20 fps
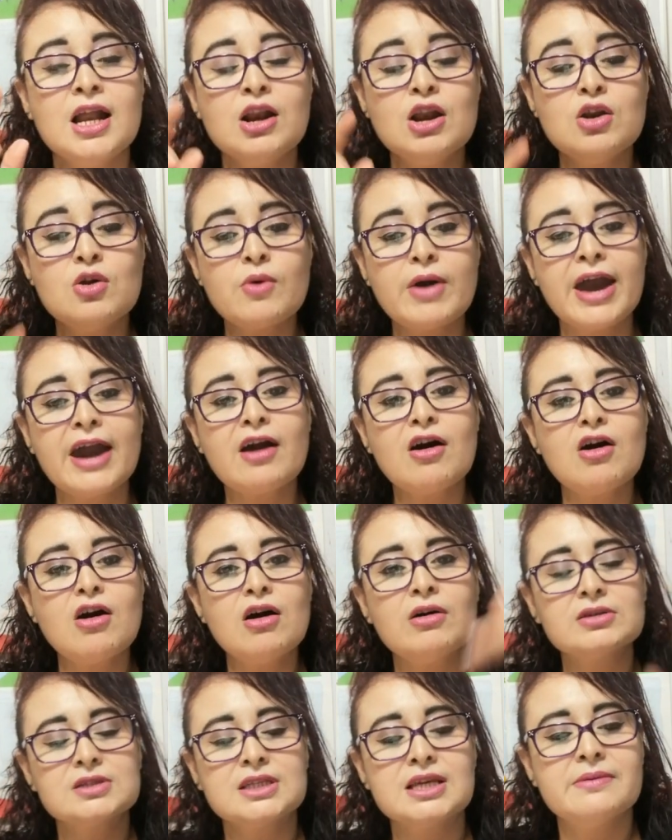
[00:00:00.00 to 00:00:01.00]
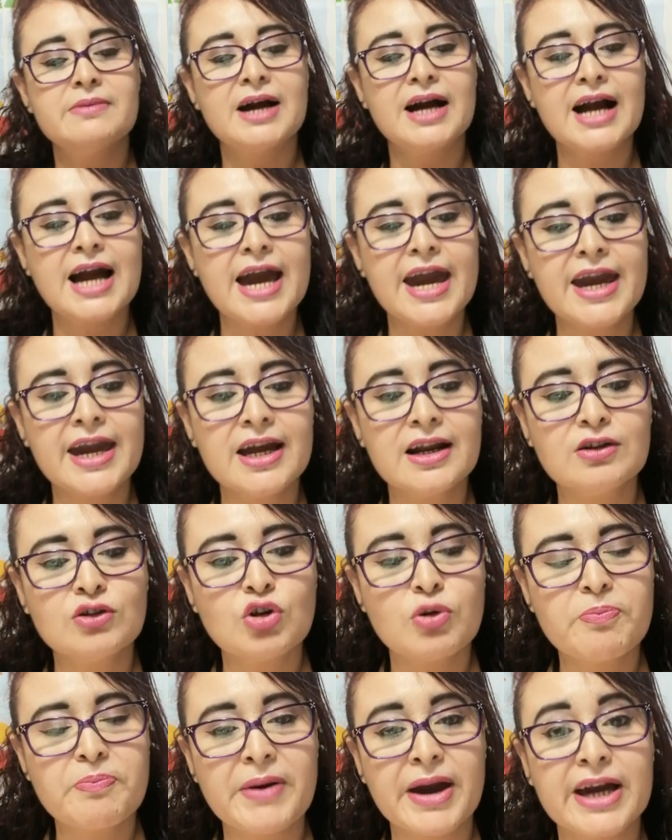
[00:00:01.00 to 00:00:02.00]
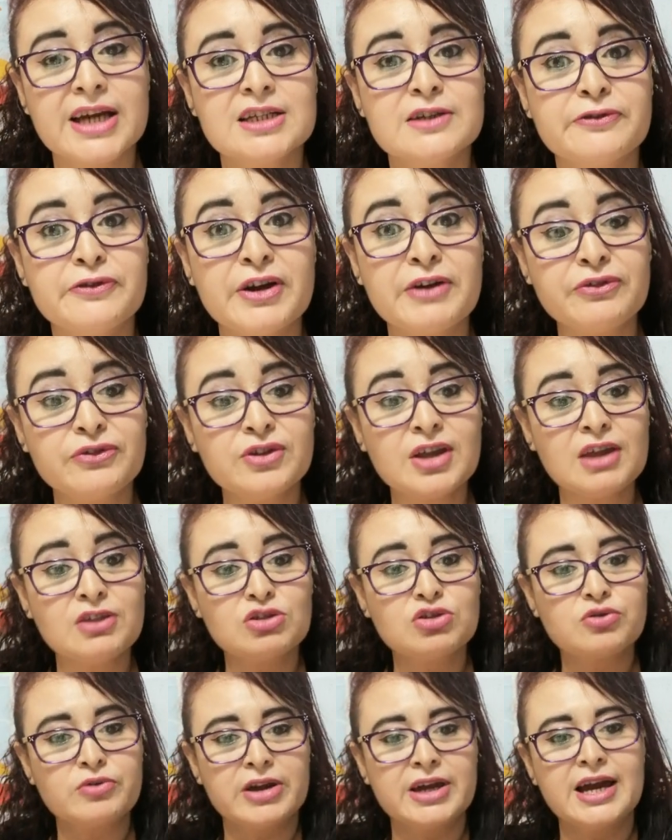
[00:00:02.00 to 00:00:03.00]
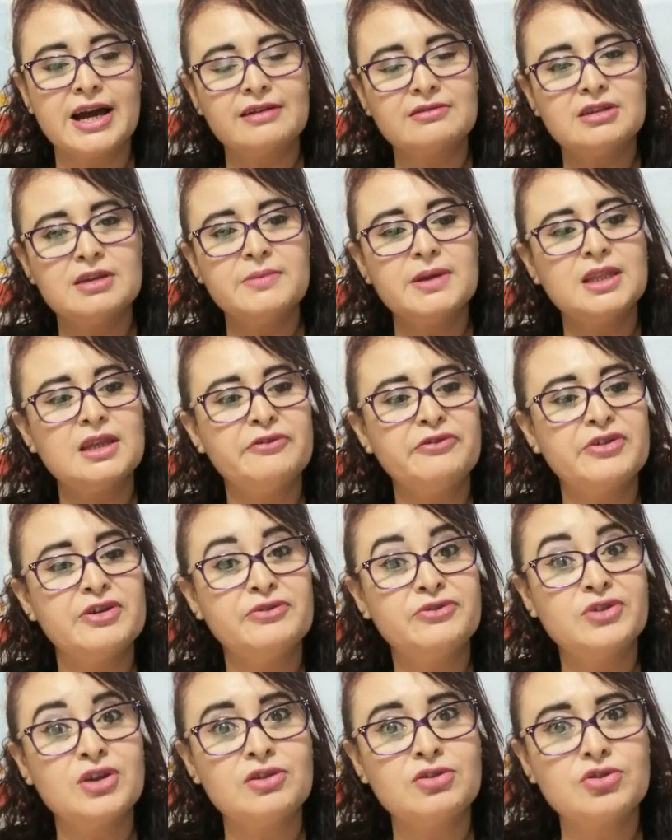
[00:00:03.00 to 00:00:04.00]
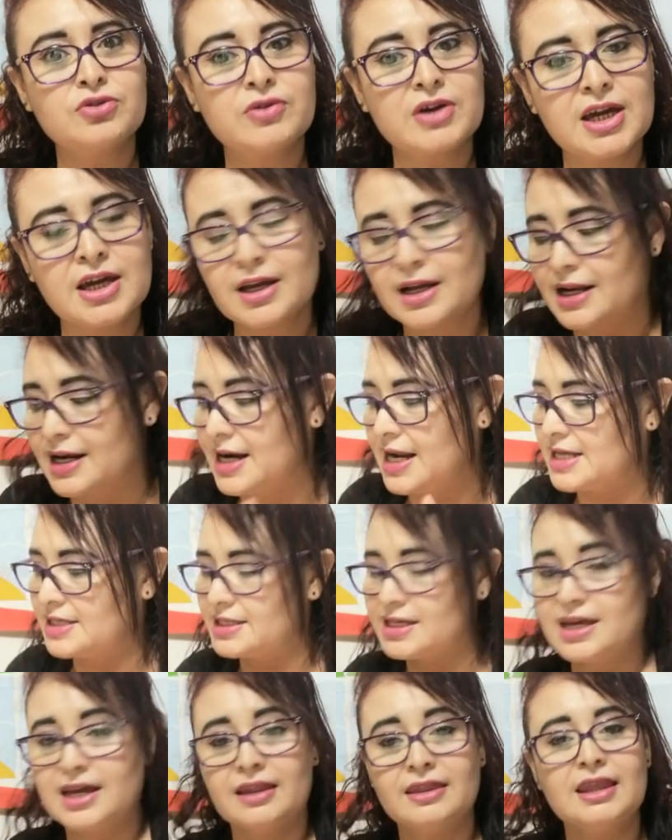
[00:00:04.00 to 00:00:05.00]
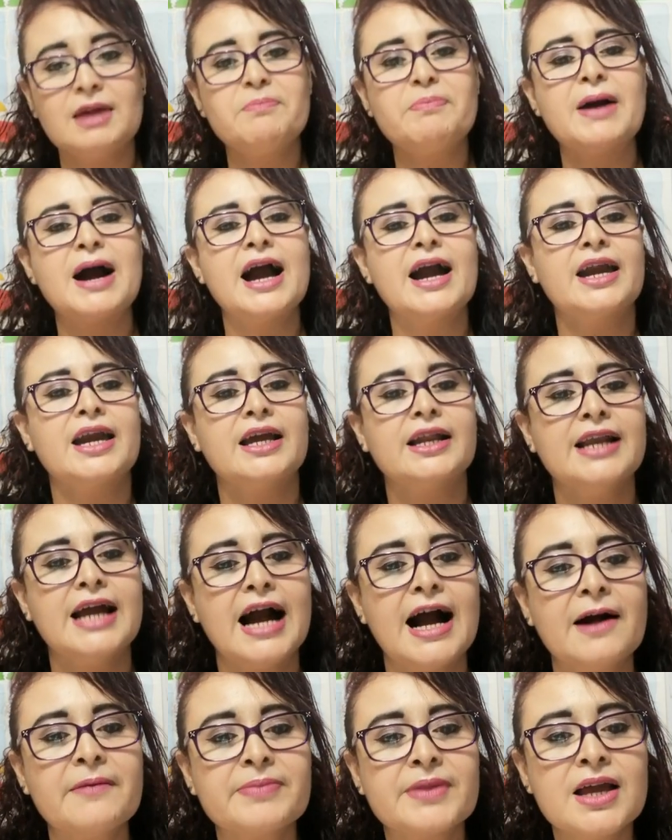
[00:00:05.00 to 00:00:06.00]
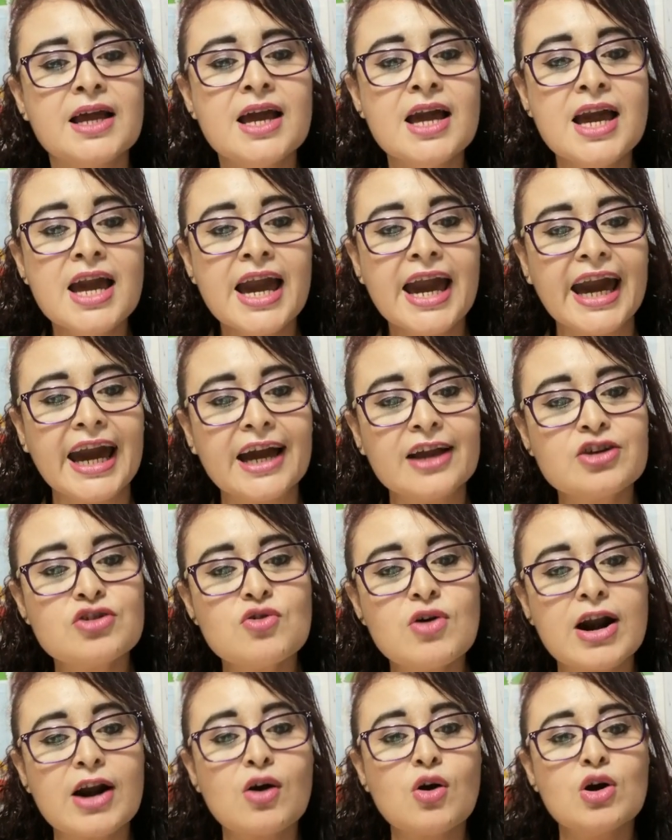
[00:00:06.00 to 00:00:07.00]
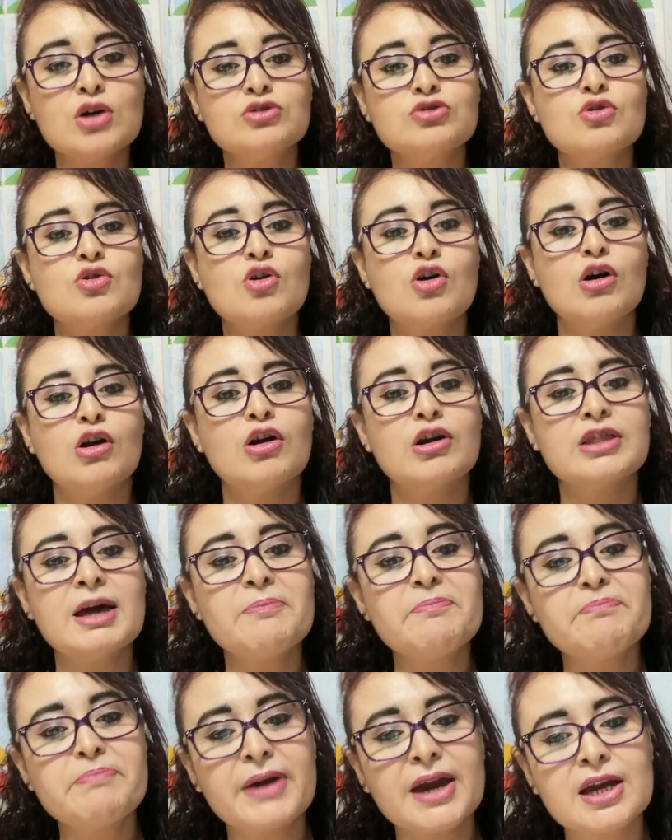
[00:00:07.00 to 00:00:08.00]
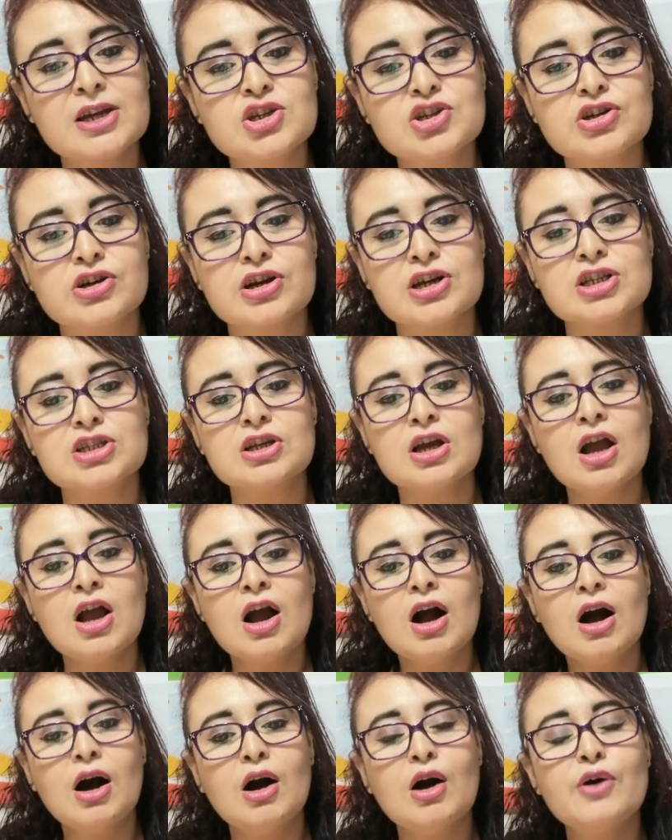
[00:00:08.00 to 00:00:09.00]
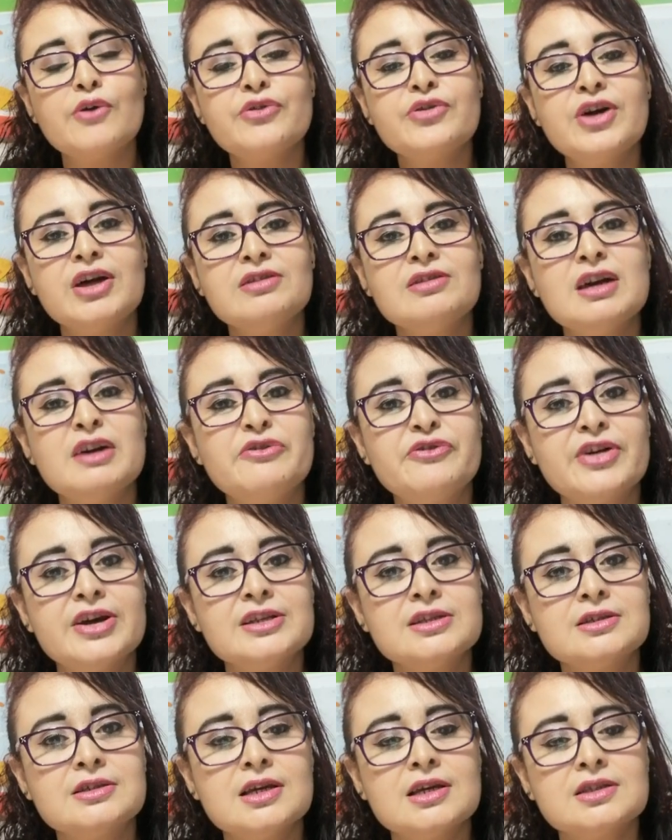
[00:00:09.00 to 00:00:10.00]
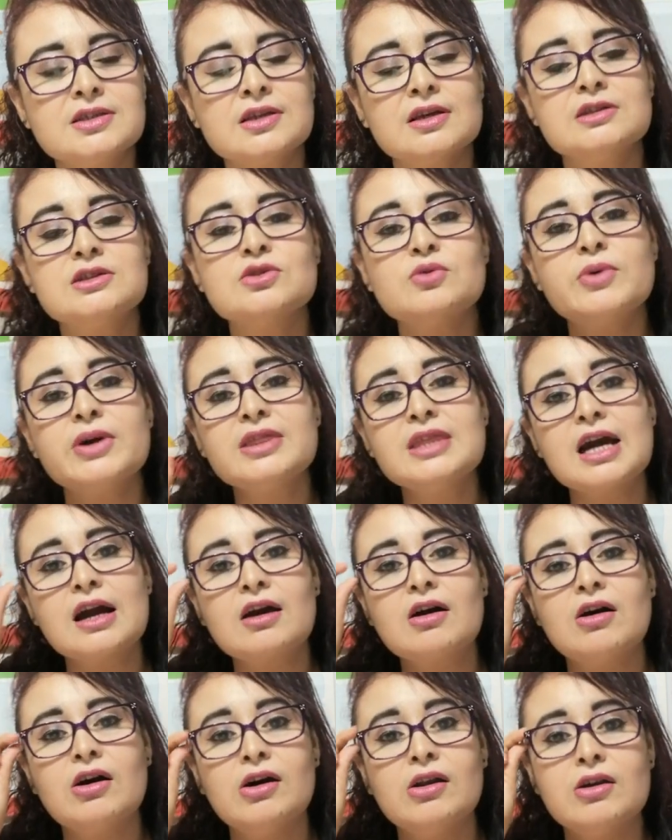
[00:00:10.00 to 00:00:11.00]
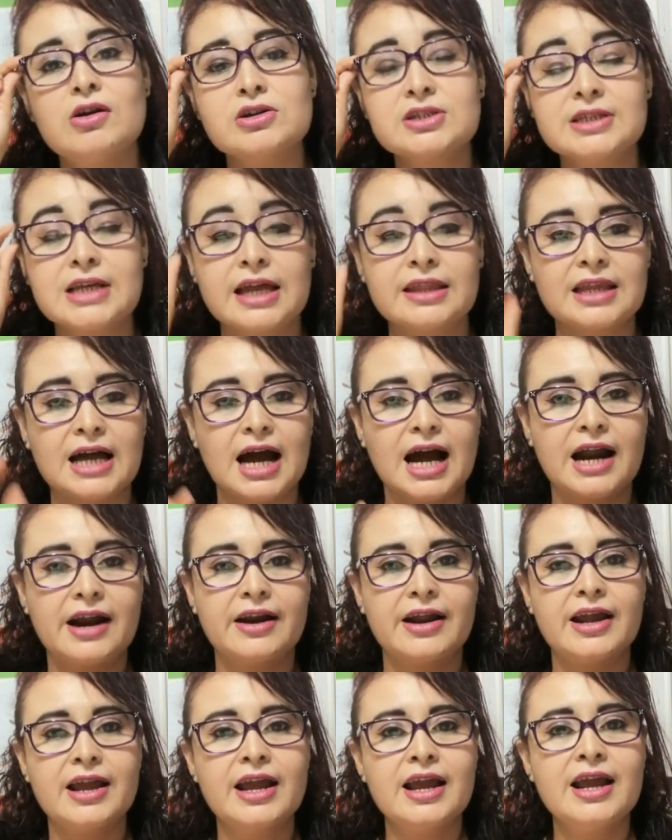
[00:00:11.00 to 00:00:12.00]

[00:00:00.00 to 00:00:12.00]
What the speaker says: Luego se van a ir to page 53, activity 53, la siguiente página, and you are going to color the pictures of the different seasons with the colors that are